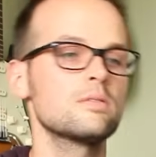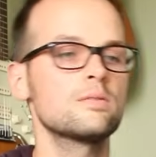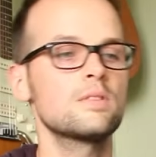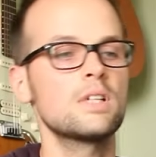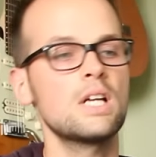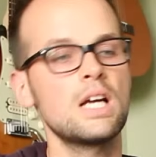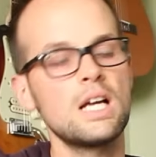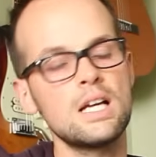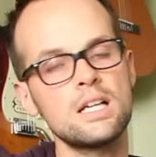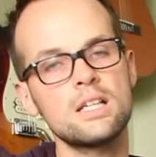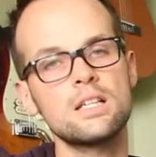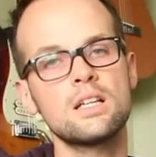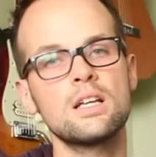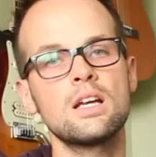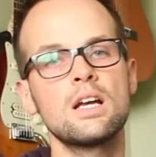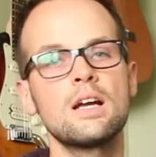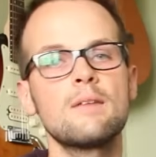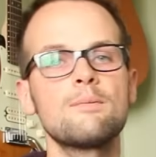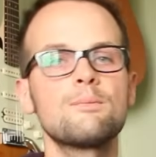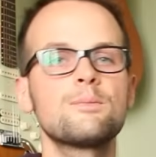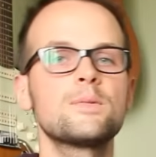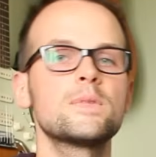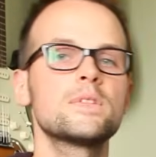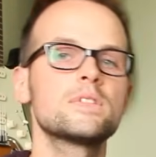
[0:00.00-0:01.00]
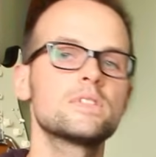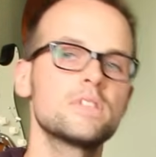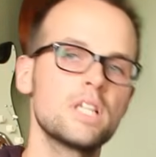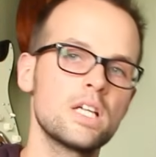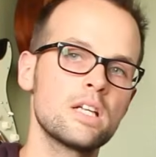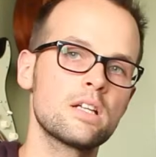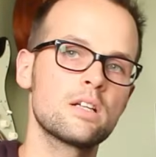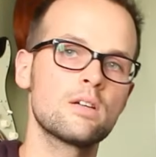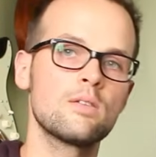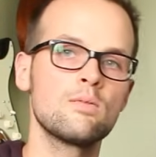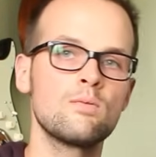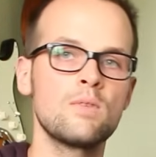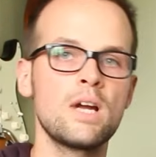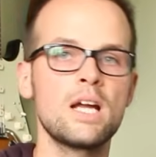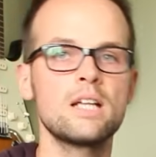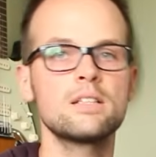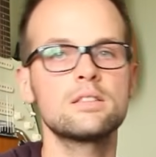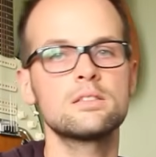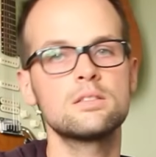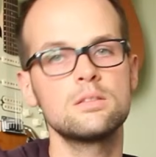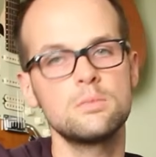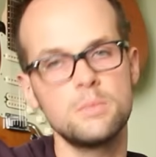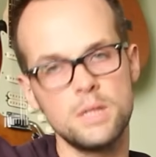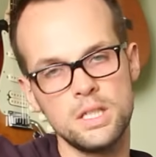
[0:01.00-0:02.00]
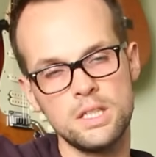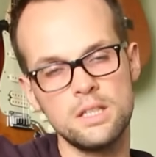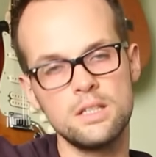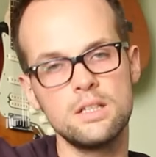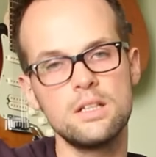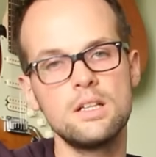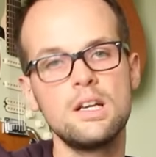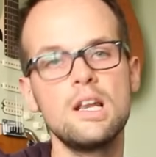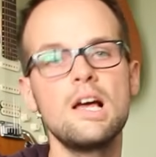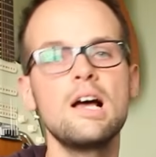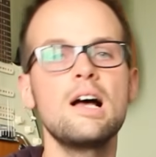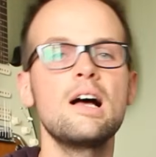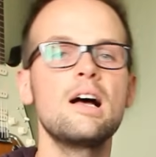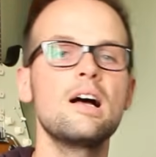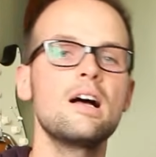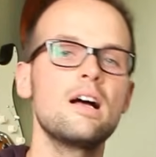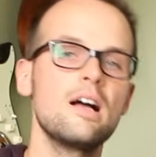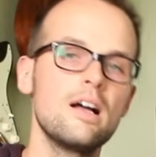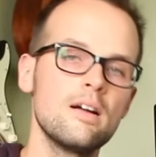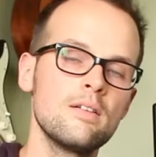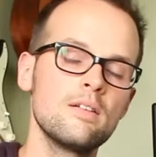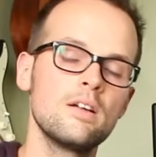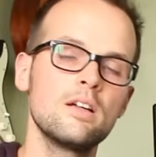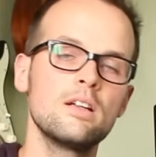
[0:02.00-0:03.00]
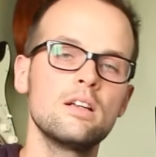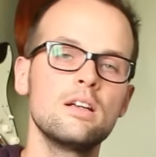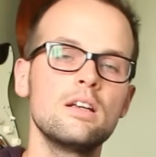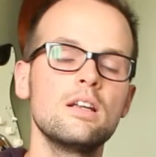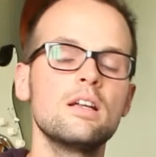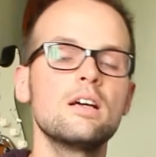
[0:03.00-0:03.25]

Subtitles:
I'm not something meant to be love,